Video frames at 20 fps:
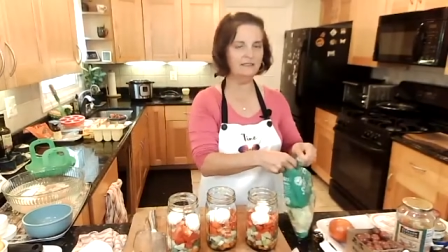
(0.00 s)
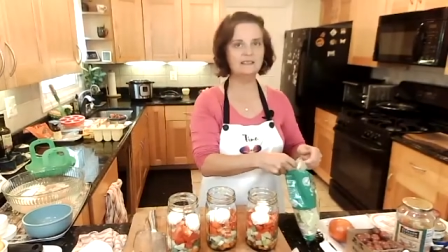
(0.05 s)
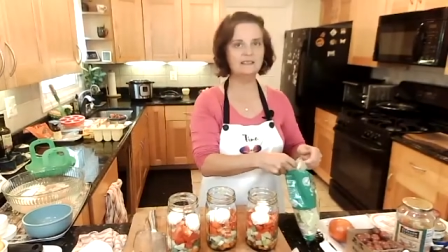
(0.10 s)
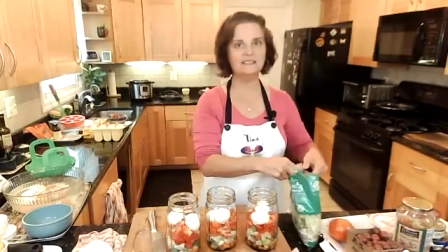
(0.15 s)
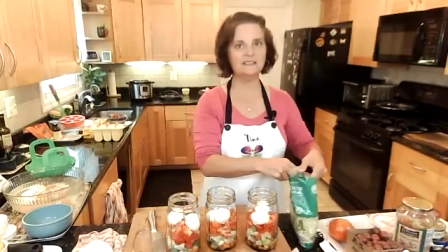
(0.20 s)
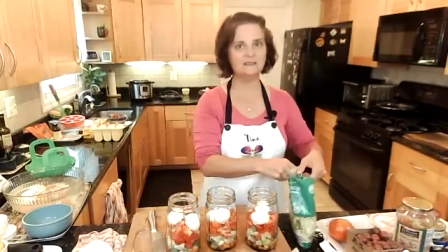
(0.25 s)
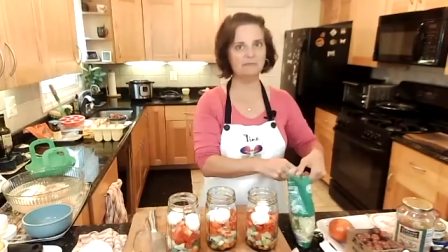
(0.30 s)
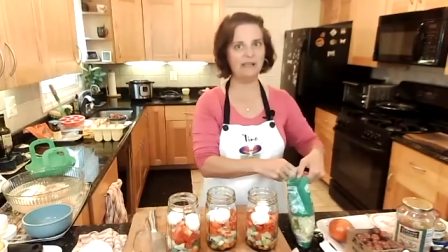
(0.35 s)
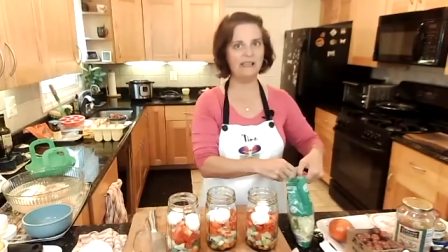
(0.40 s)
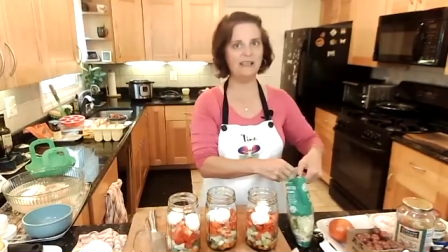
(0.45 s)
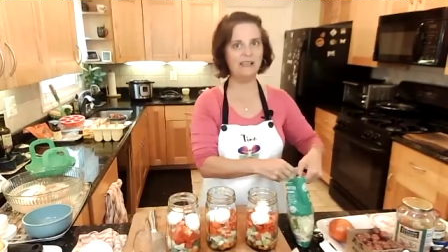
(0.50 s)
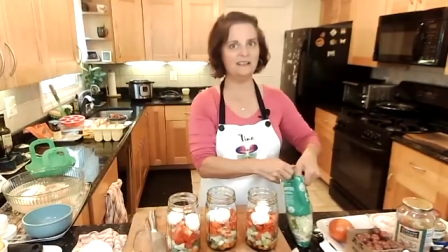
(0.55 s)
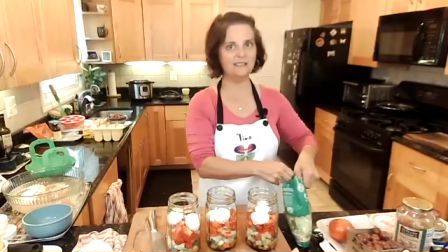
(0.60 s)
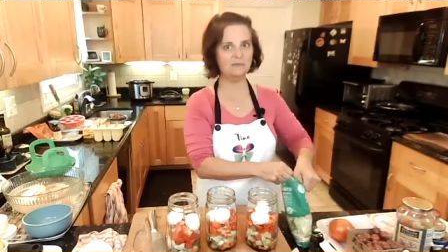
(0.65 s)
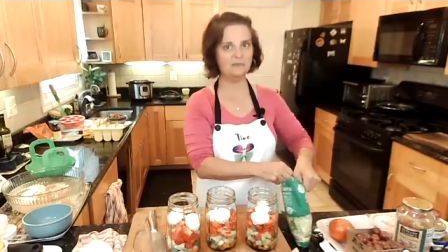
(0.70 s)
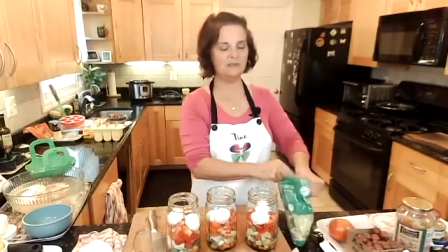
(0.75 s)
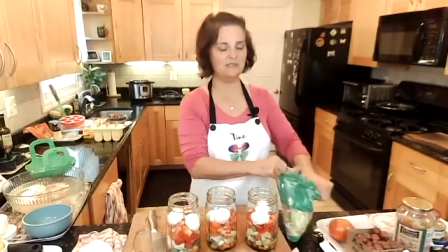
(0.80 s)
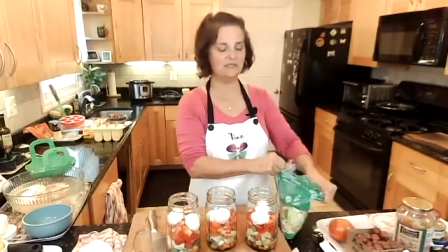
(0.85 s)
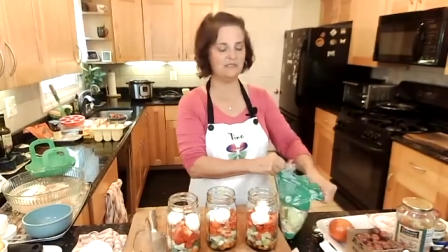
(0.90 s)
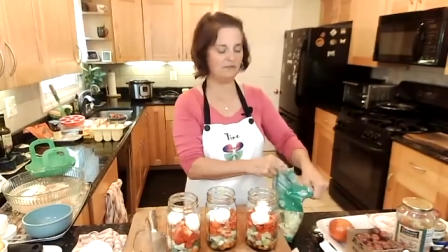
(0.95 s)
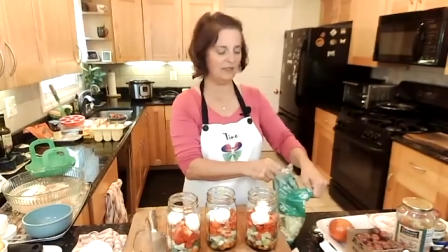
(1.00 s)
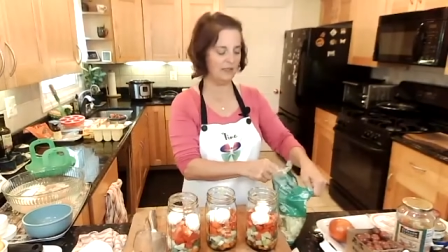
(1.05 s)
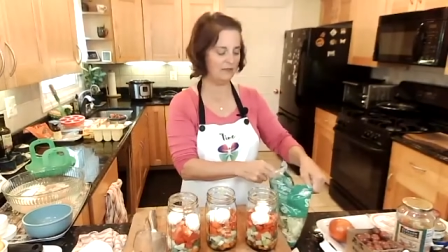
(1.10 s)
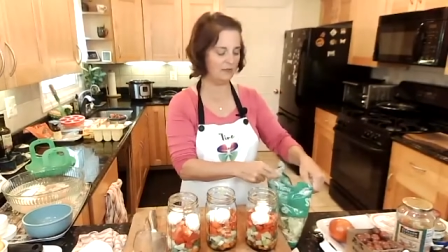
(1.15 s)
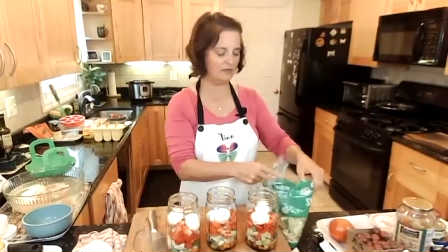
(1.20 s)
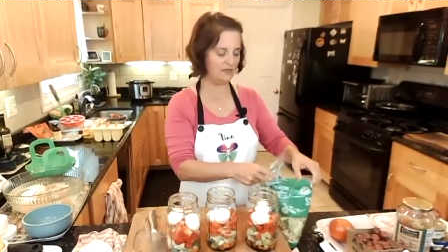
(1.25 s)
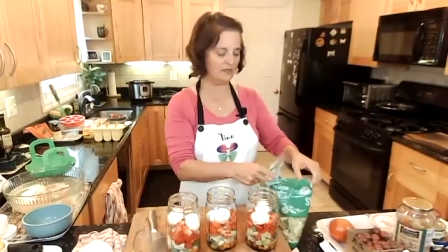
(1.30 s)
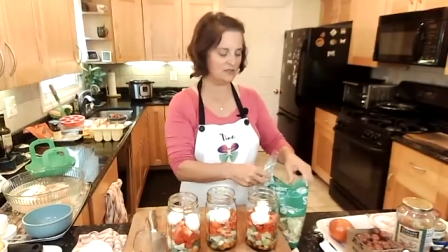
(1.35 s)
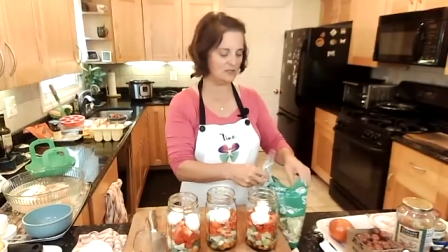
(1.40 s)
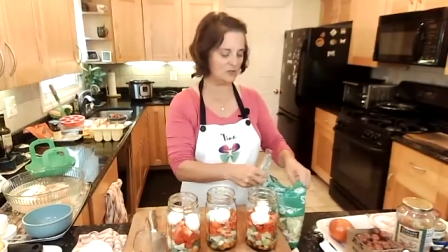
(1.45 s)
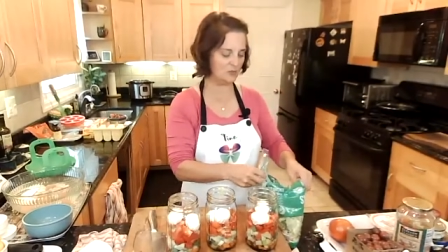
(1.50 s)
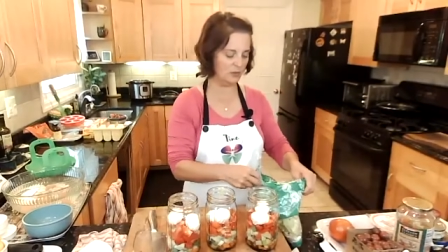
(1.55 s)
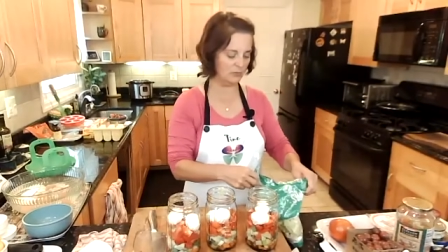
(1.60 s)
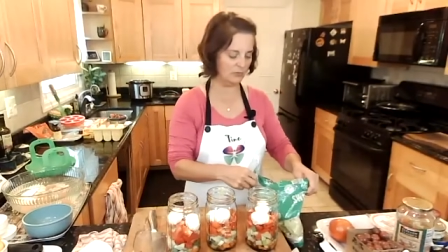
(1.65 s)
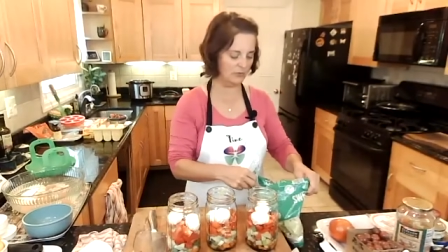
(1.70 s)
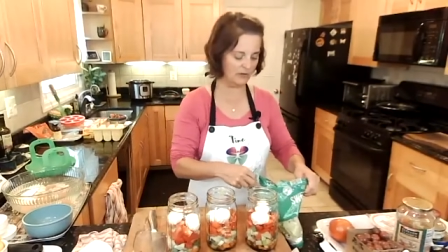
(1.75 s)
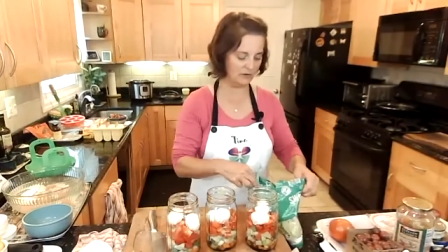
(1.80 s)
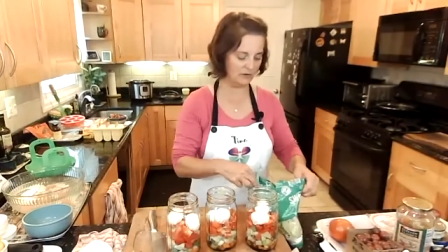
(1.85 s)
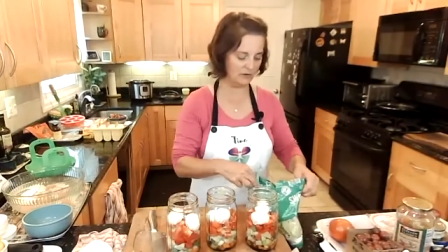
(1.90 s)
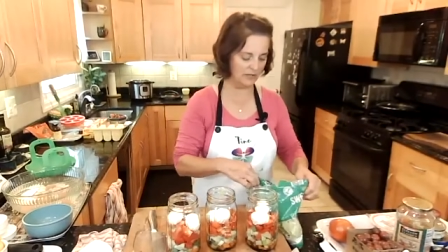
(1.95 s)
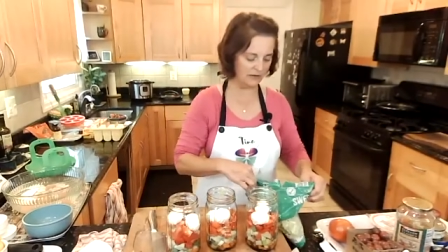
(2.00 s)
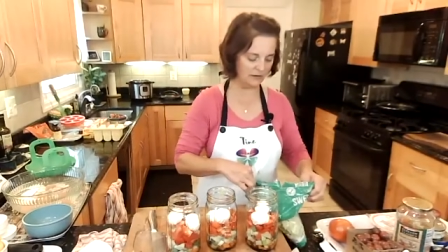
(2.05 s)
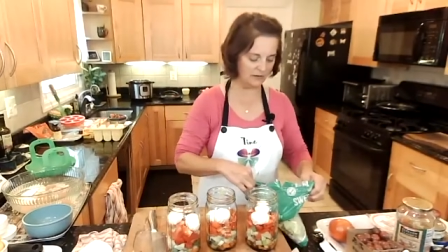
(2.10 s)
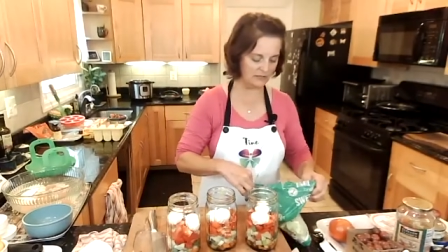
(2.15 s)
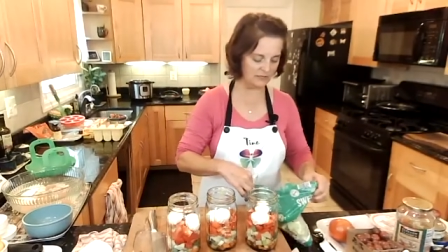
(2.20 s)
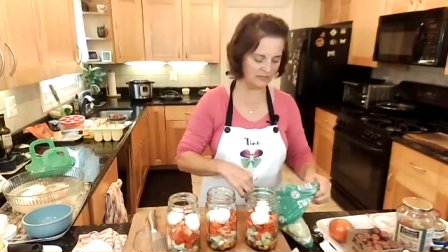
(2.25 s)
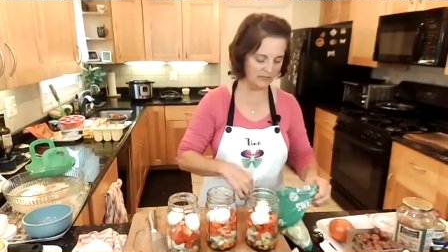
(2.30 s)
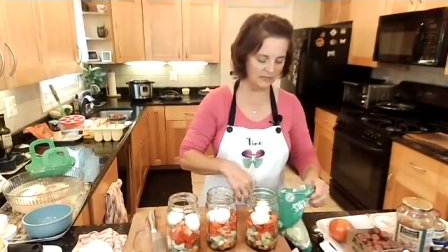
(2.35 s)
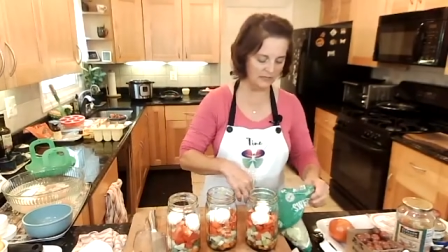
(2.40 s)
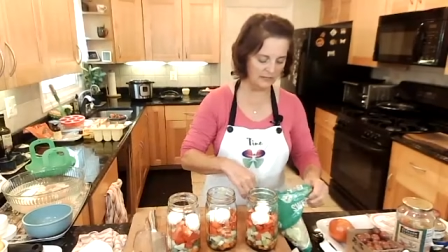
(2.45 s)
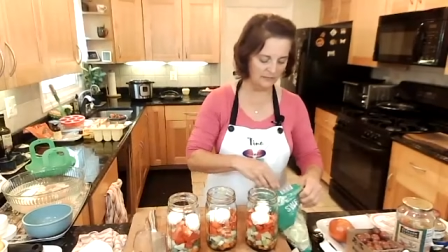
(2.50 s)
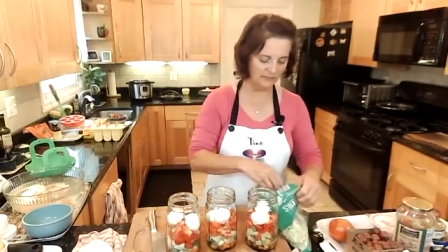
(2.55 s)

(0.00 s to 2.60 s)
This is my husband's favorite, the sweet butter lettuce.